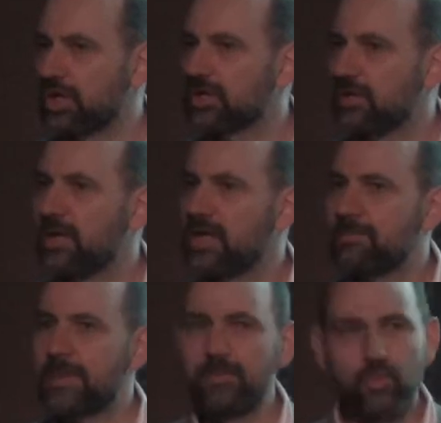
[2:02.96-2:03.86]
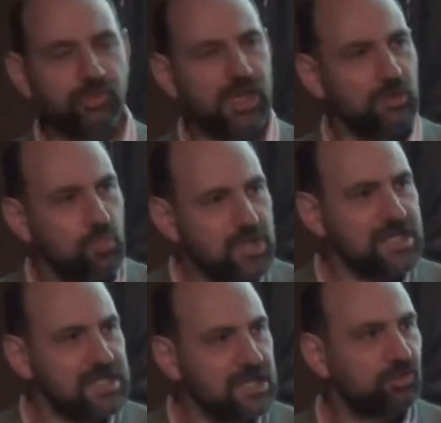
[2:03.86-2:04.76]
work. And people were saying,
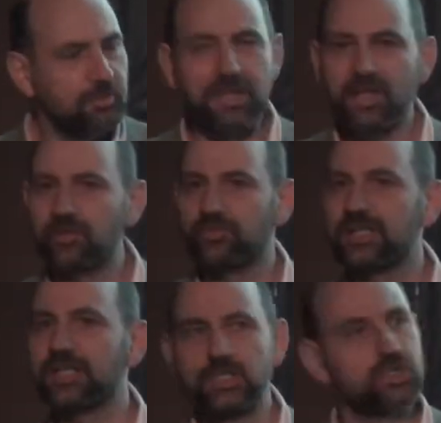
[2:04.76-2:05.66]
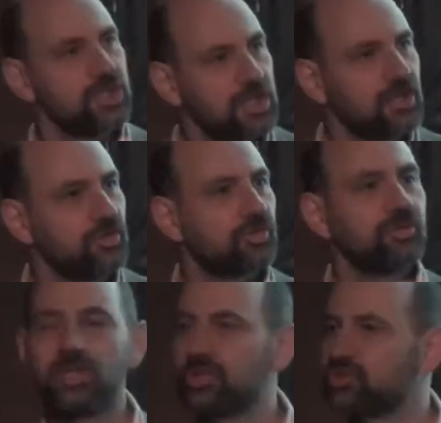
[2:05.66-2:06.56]
we need to be like real engineers
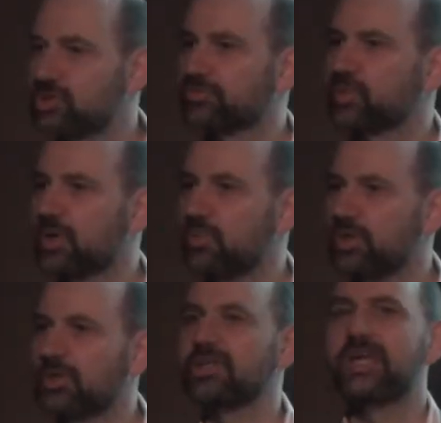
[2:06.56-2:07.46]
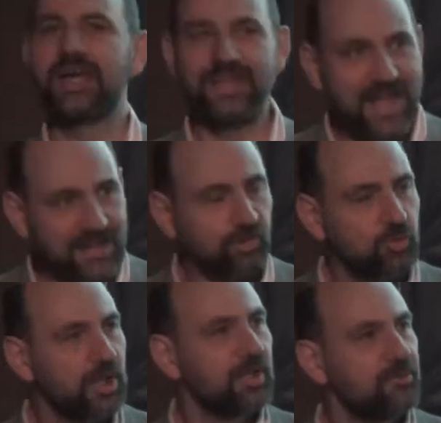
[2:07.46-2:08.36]
in the software world, and that's
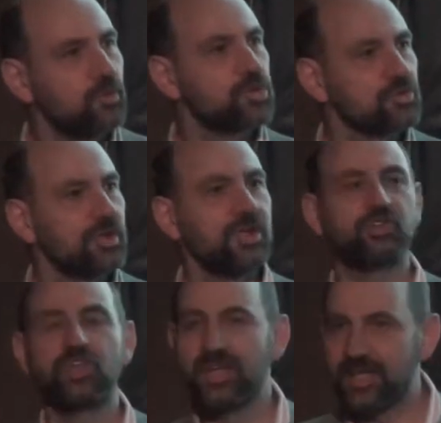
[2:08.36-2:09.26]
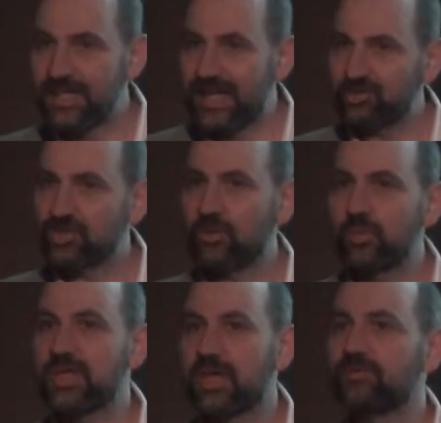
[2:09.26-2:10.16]
where the future is, and that's how
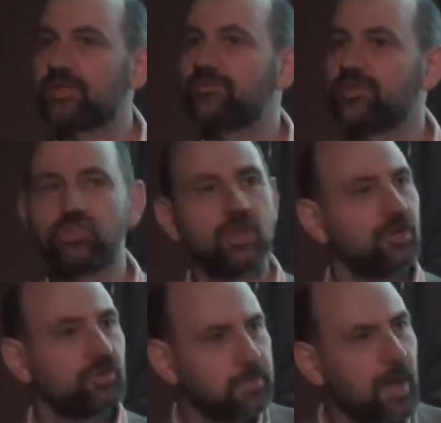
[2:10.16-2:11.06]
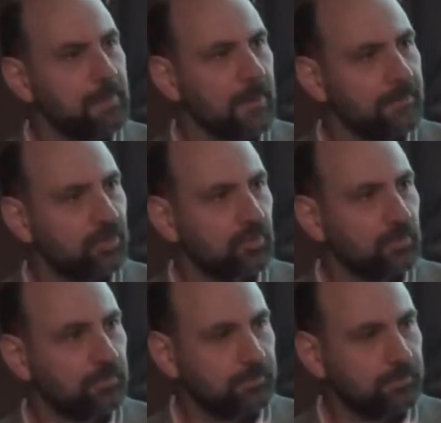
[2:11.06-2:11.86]
we get rid of these kinds of problems.